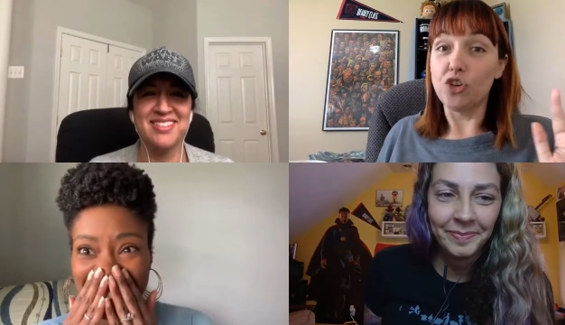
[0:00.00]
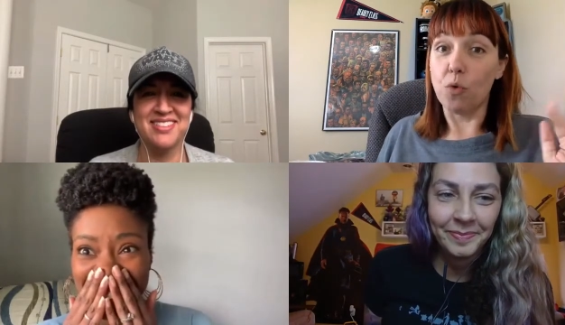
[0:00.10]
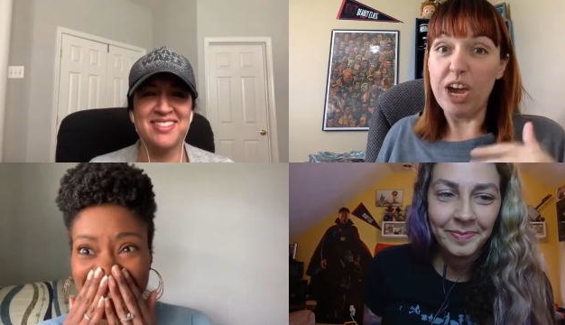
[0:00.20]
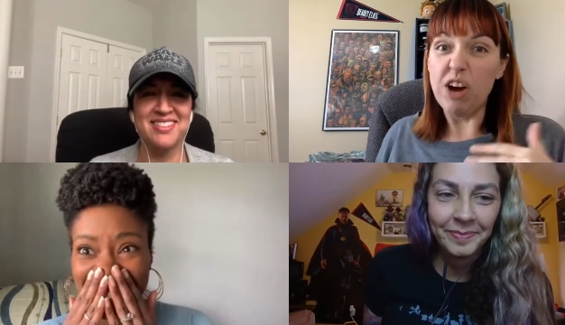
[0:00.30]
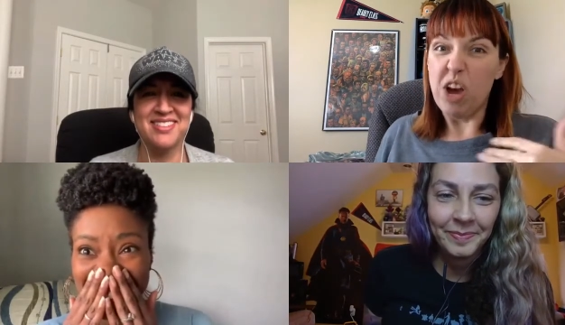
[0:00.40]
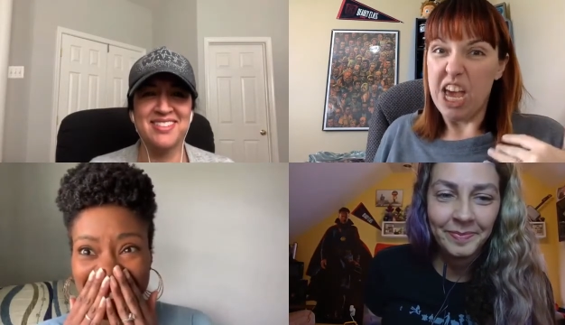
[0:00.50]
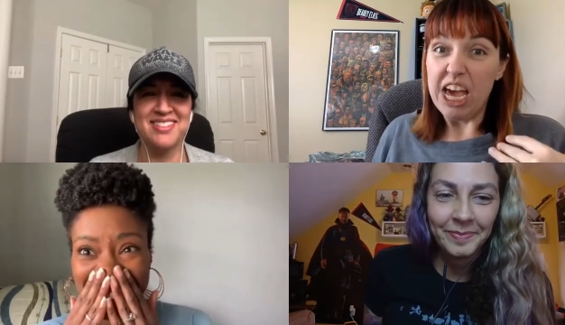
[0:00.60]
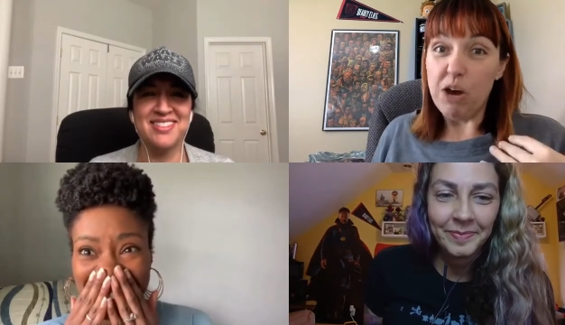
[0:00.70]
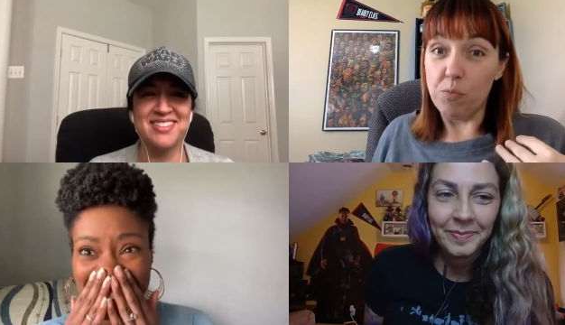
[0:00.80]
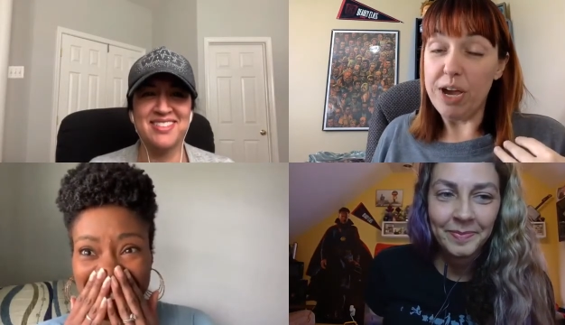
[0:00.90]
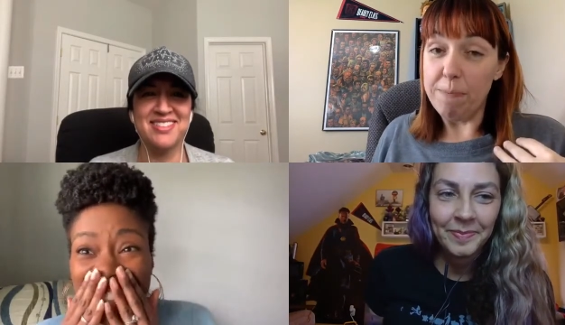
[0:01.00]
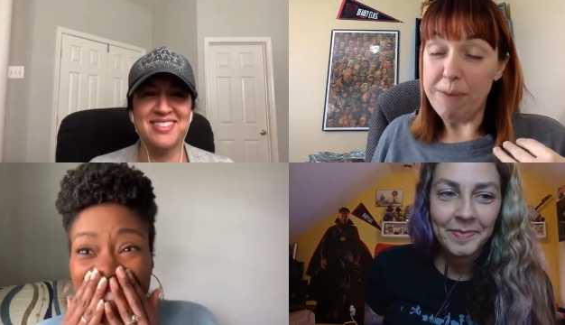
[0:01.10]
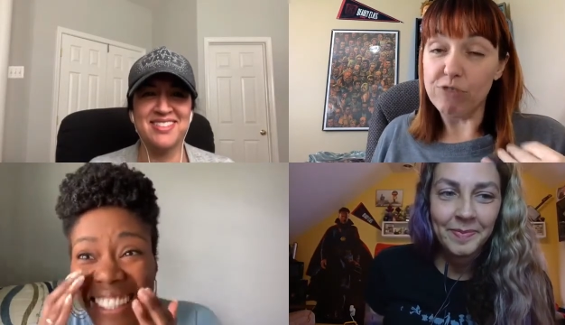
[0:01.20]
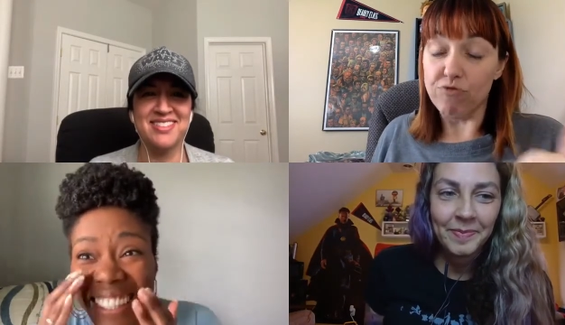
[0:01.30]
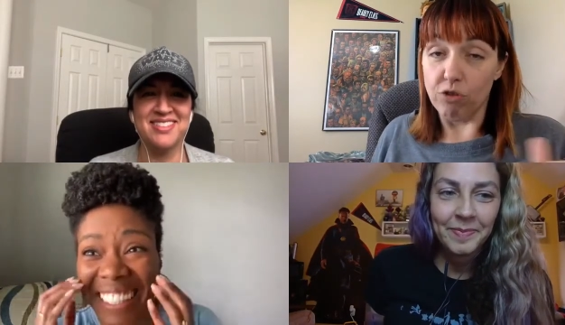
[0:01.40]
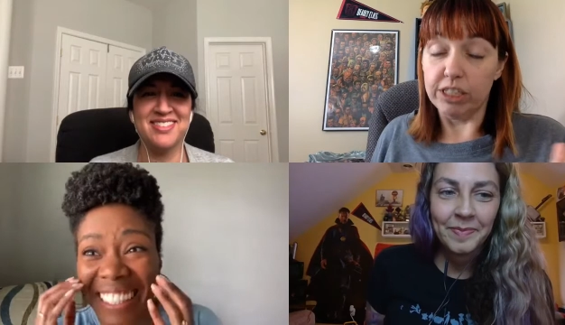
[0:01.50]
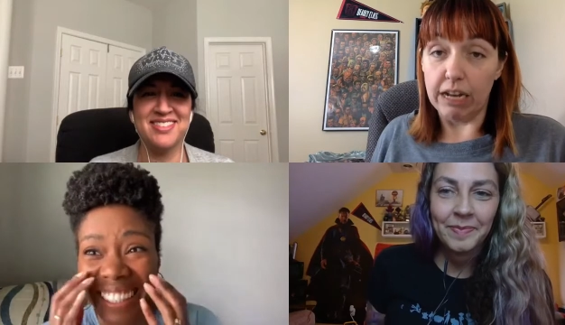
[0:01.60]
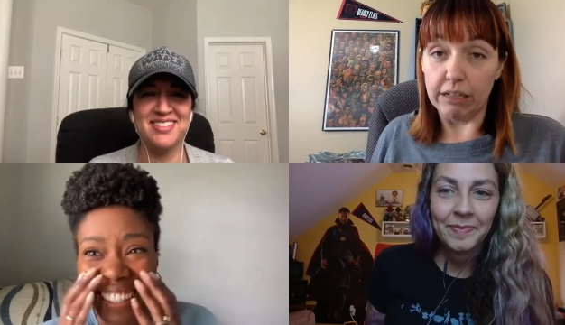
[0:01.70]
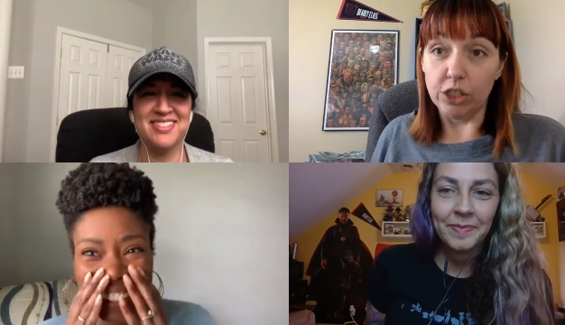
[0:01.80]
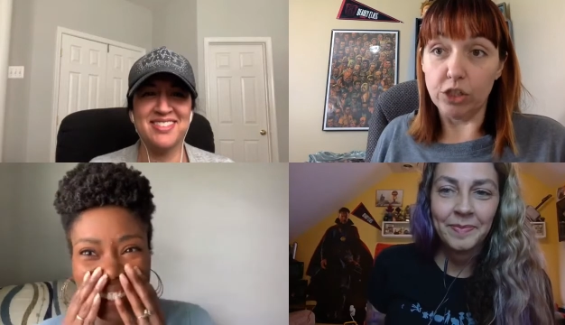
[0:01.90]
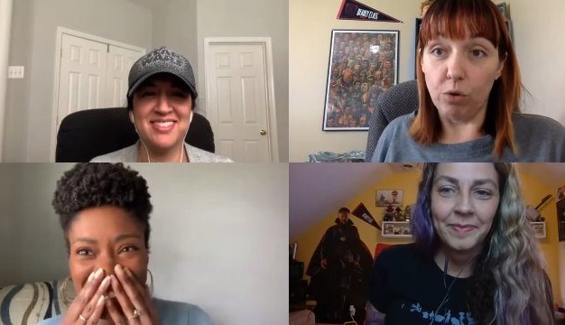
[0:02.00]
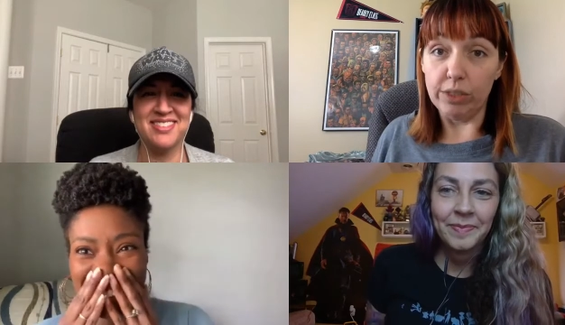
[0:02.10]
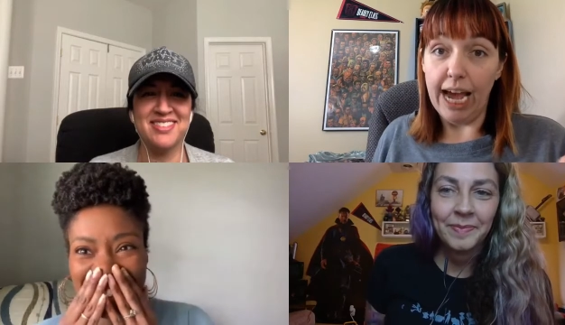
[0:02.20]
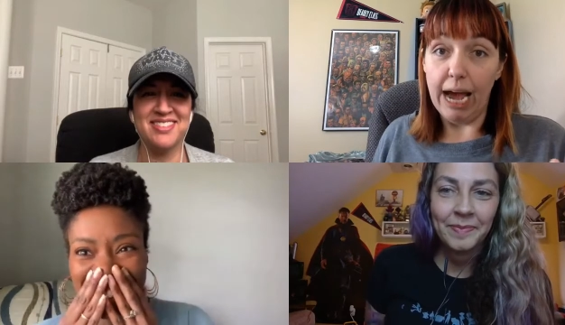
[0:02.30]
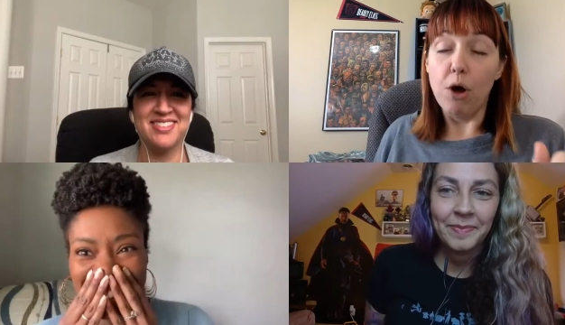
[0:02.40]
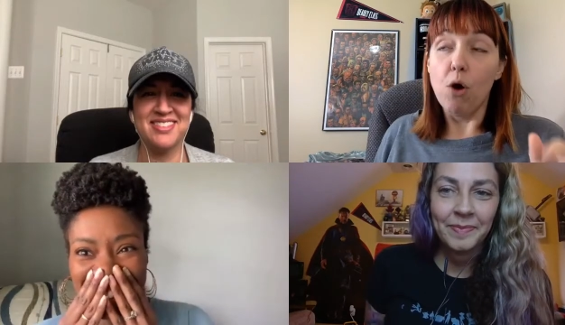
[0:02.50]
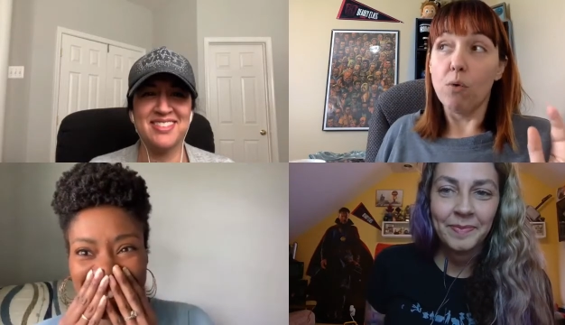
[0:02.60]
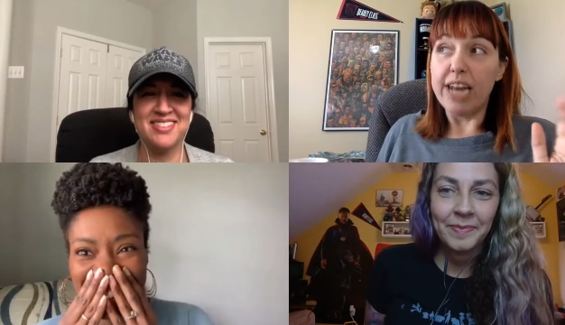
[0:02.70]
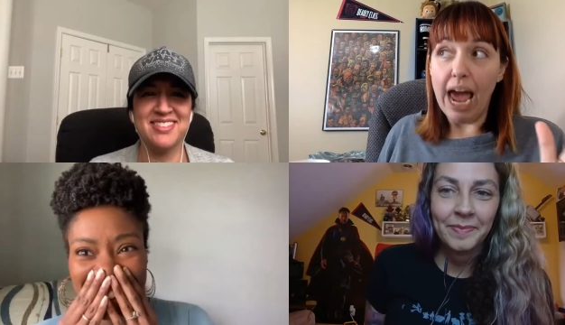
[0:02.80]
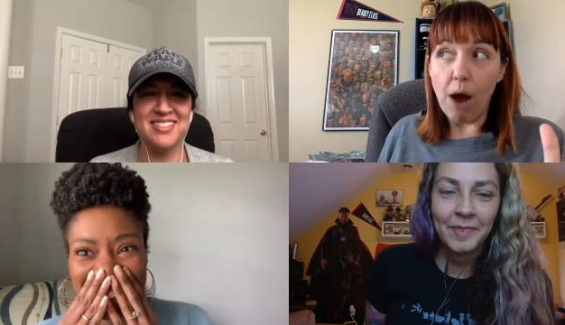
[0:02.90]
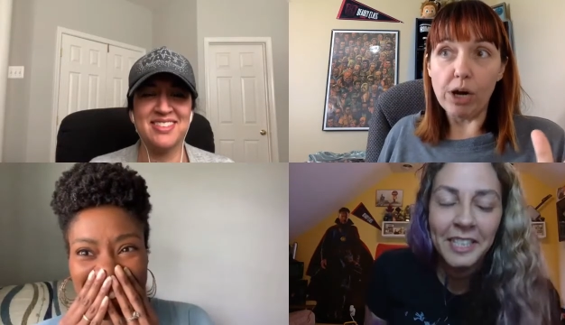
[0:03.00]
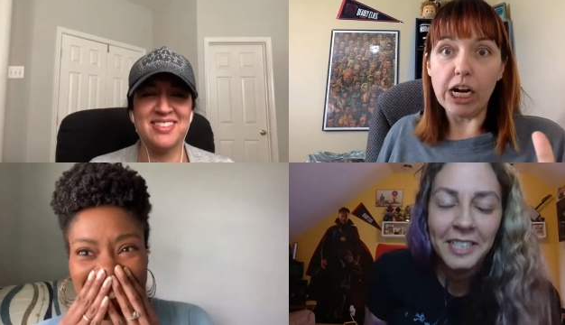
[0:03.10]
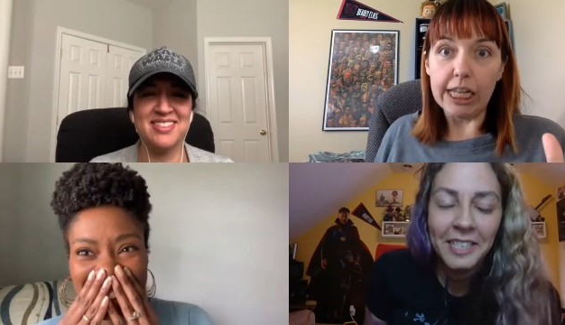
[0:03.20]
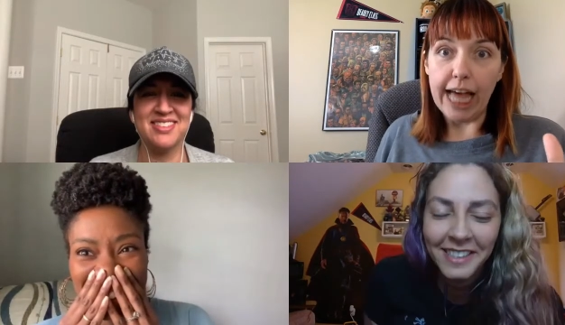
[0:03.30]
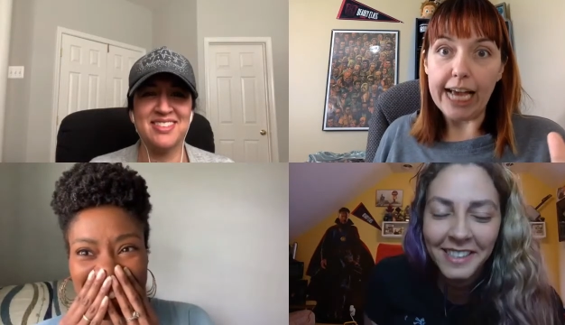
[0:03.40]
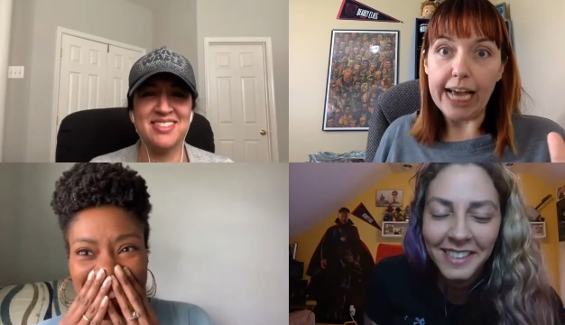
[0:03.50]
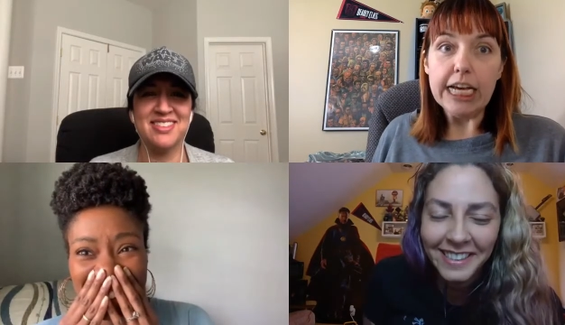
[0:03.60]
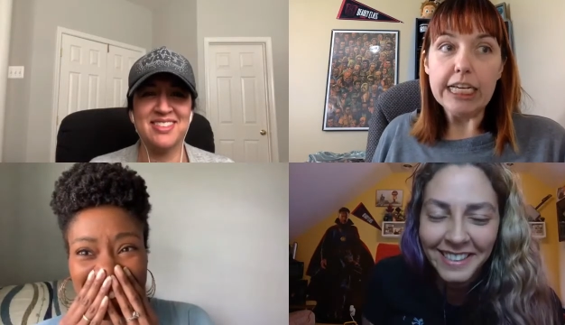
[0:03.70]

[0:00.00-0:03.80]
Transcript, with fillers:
Speaker 1: So we've been grossed out this whole time. Well, now we're gonna